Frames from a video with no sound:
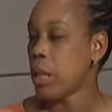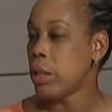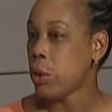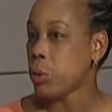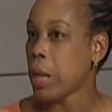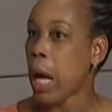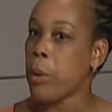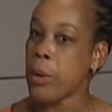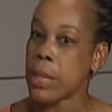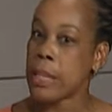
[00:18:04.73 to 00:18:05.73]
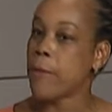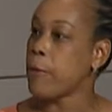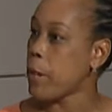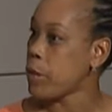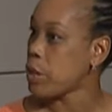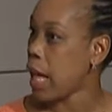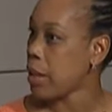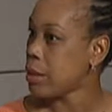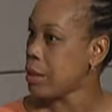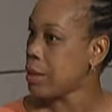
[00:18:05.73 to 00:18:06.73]
The three hour is a very
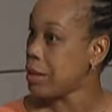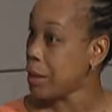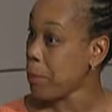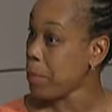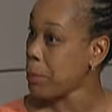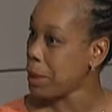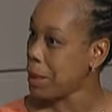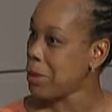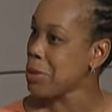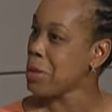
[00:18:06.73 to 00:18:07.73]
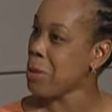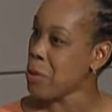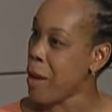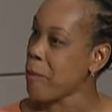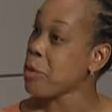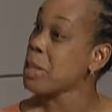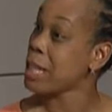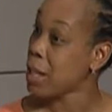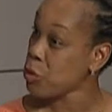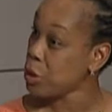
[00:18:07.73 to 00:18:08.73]
challenging step because you have to
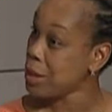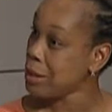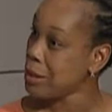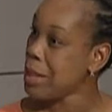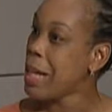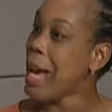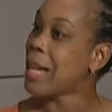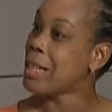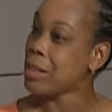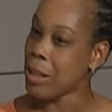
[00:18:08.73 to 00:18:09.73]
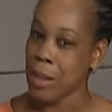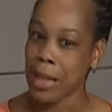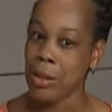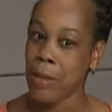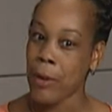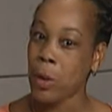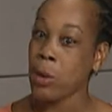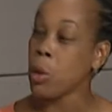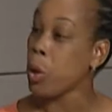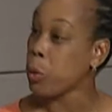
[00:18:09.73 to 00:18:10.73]
schedule it and it's, it's even though
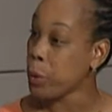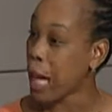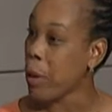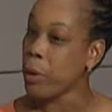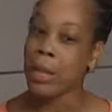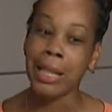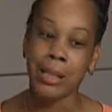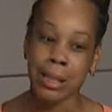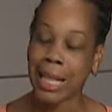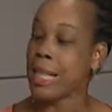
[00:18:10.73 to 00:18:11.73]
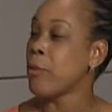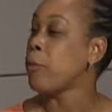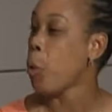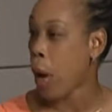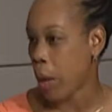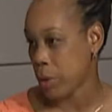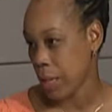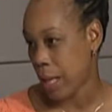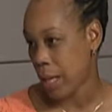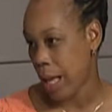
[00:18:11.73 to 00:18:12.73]
it's called three hour, it's taking four hours
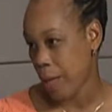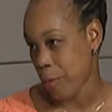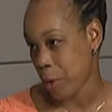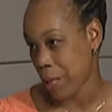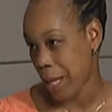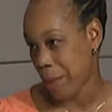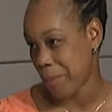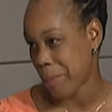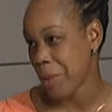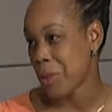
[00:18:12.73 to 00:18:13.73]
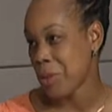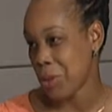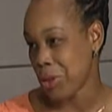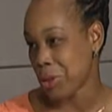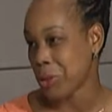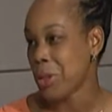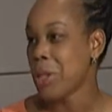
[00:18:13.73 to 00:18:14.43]
out, out of your time to do.